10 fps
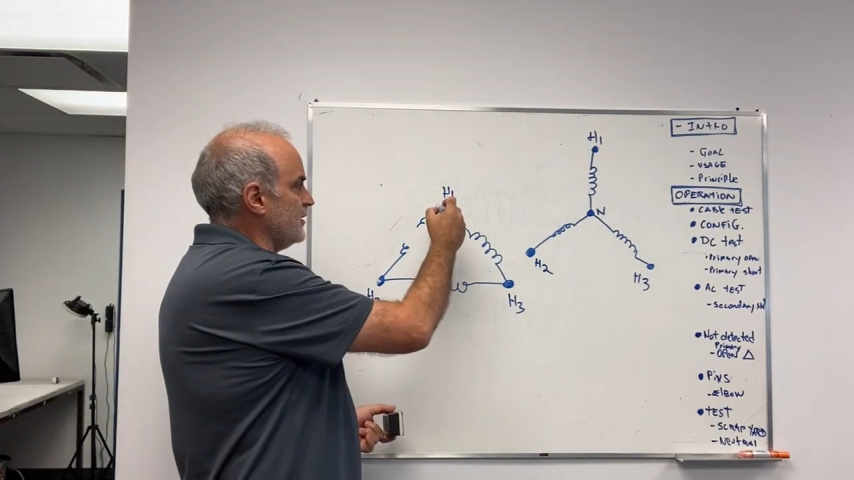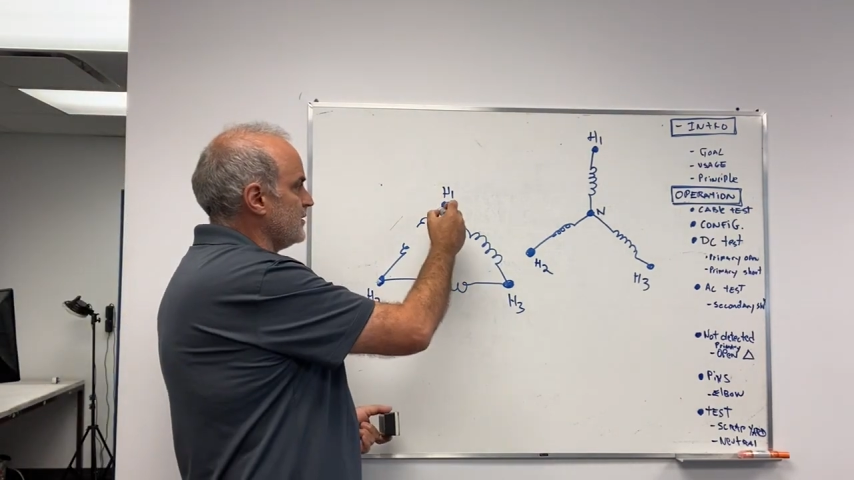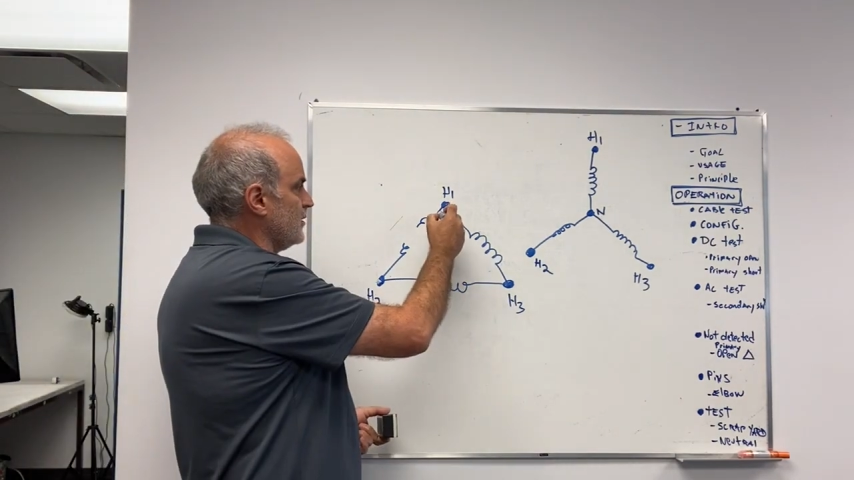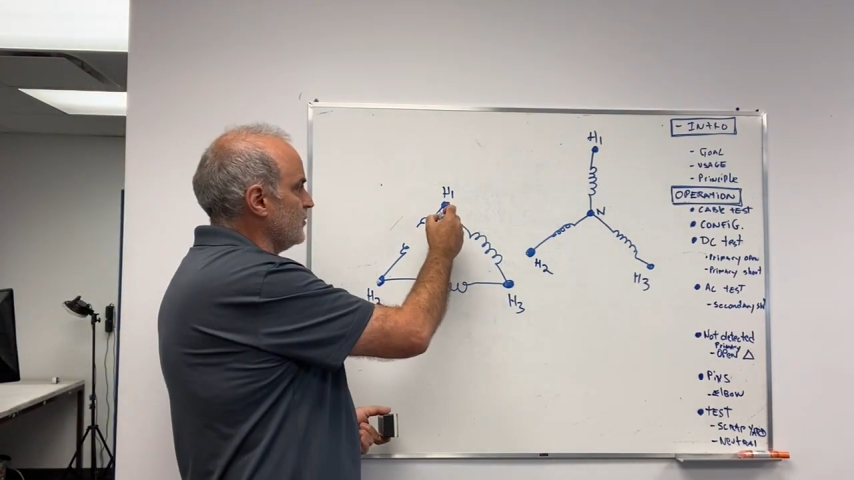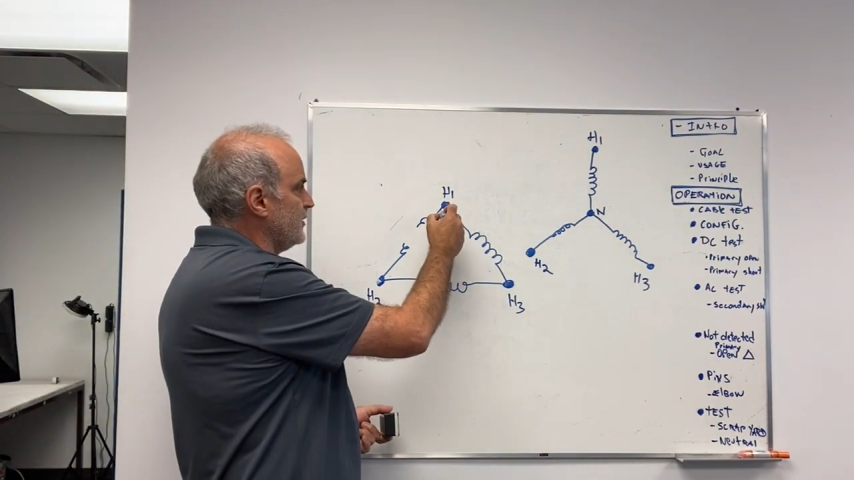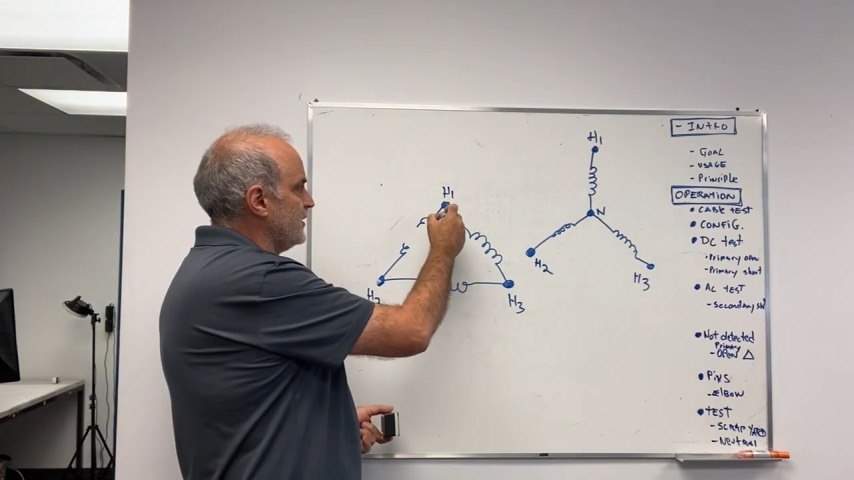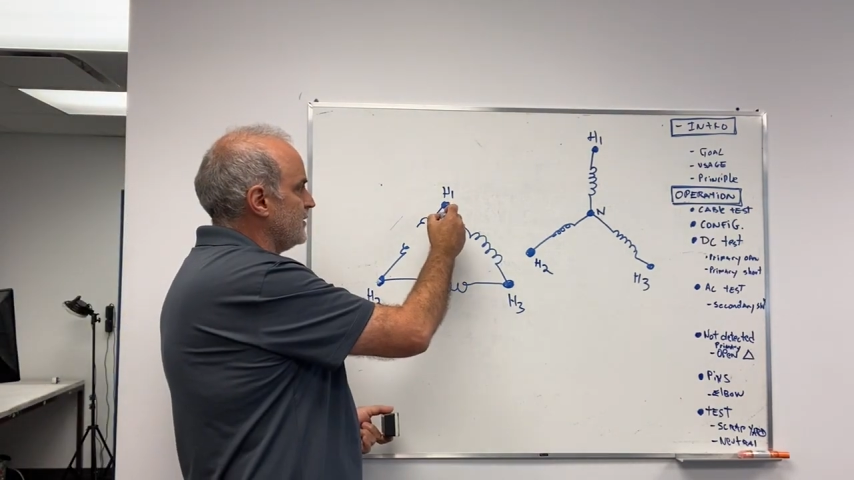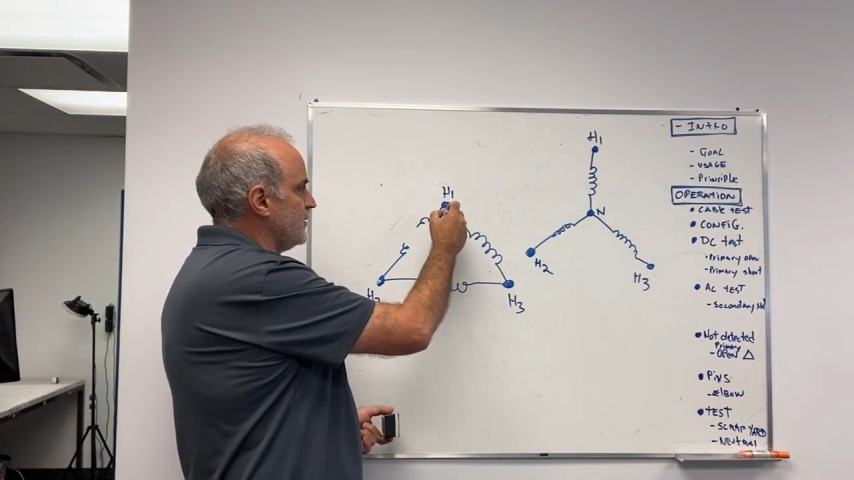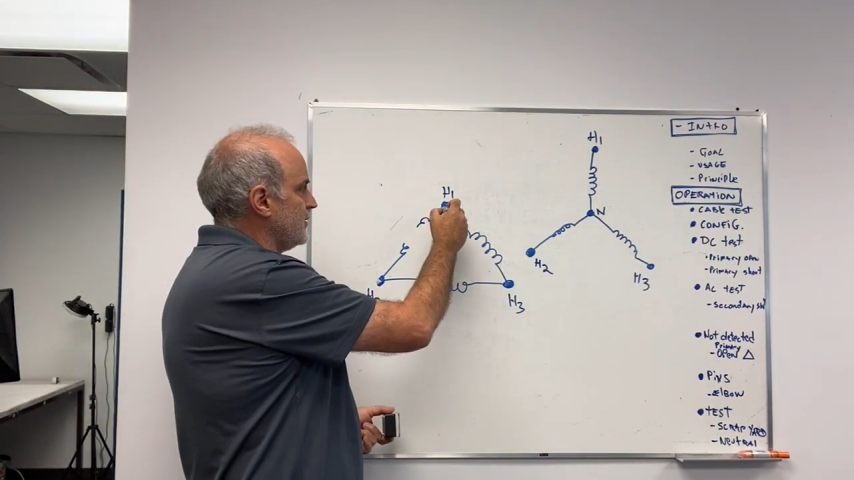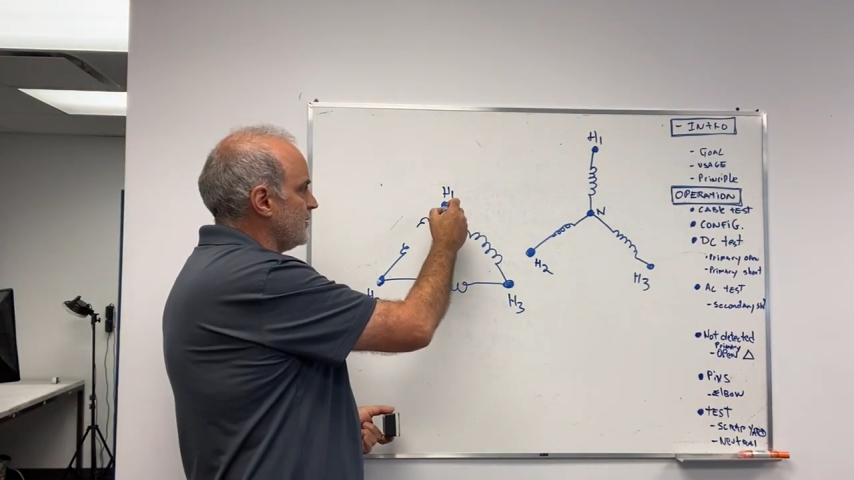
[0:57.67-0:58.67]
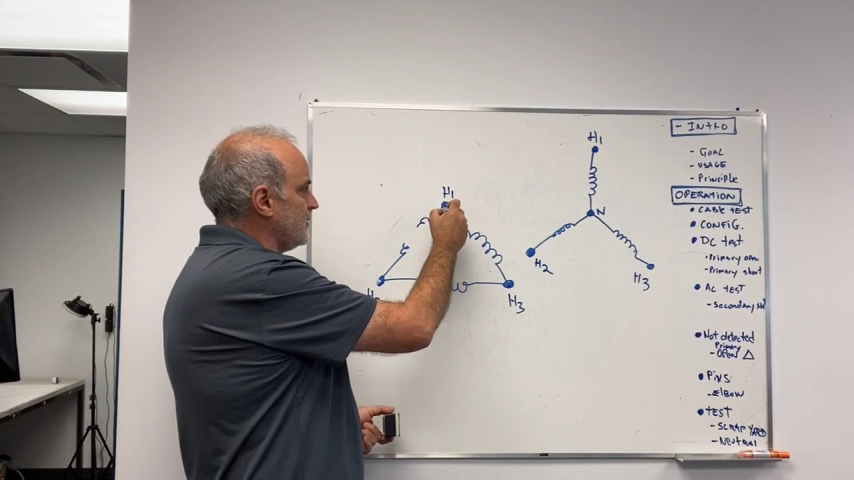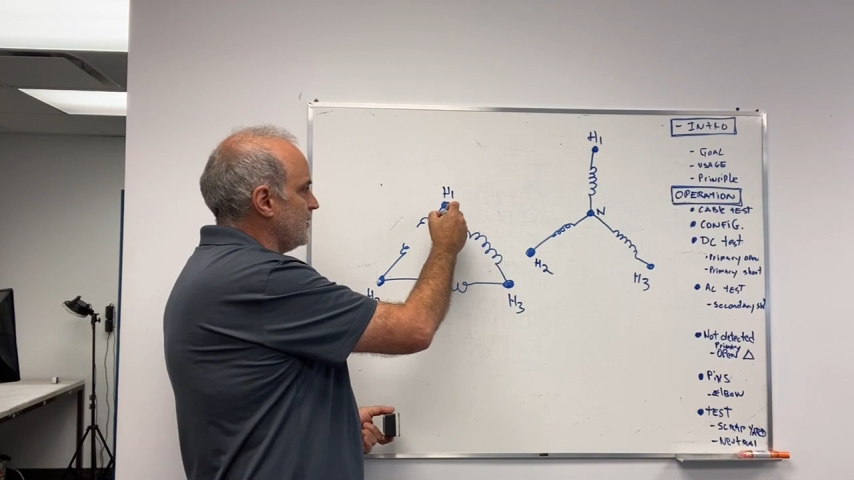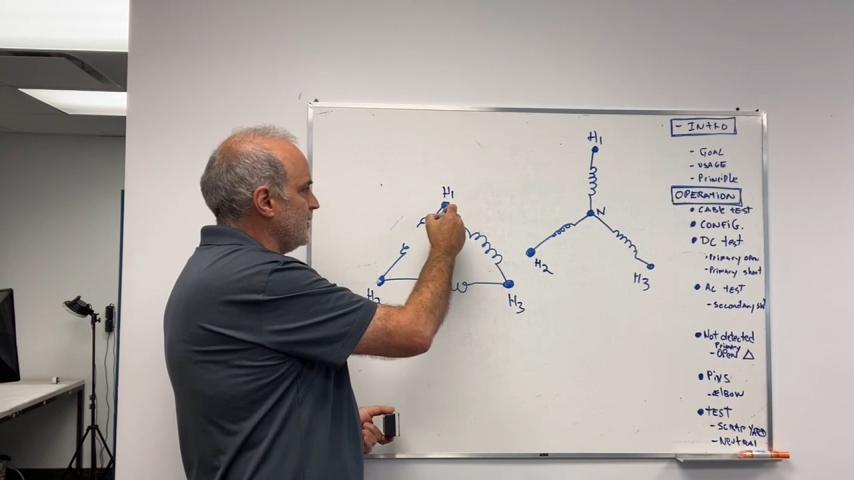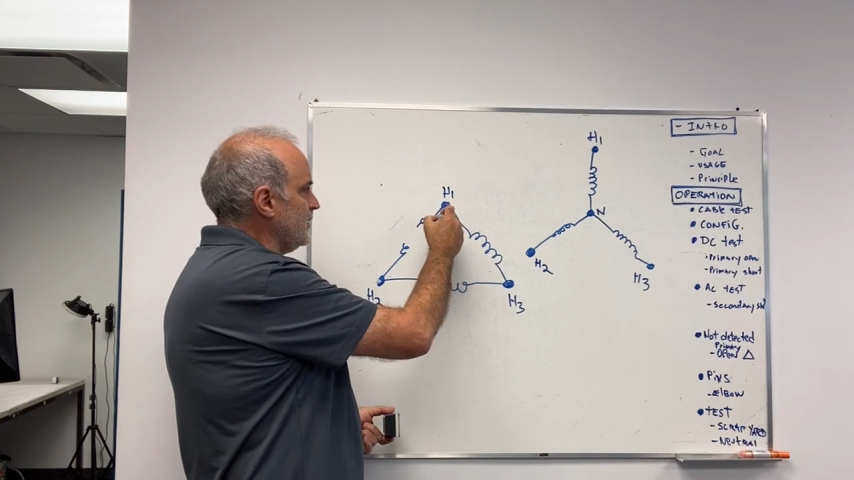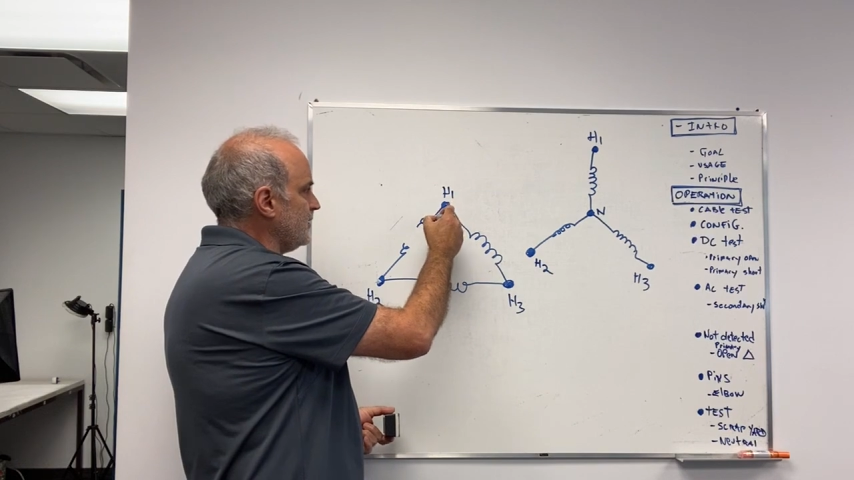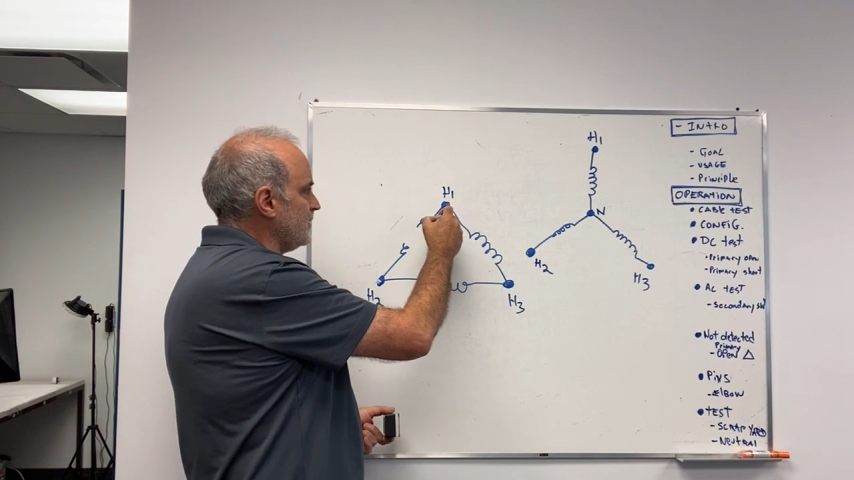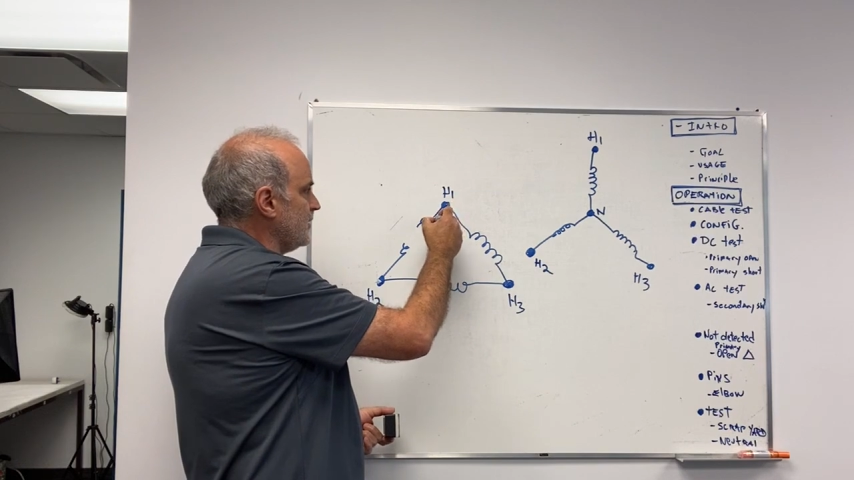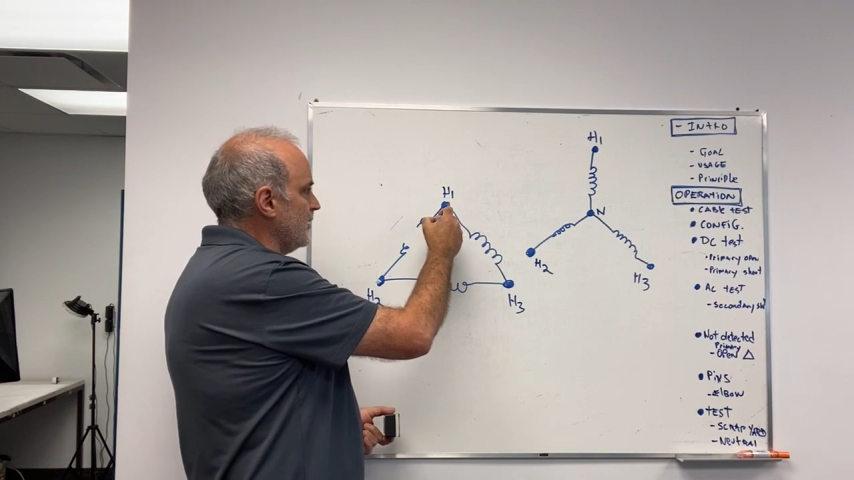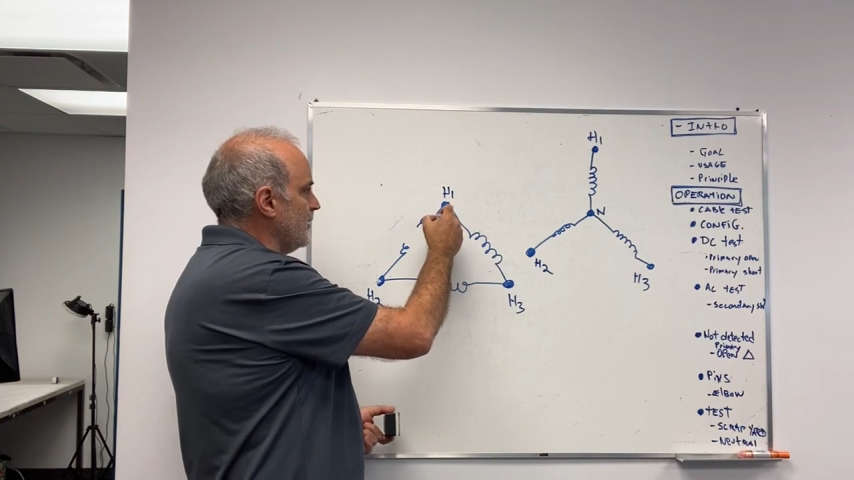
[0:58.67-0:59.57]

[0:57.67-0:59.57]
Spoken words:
So this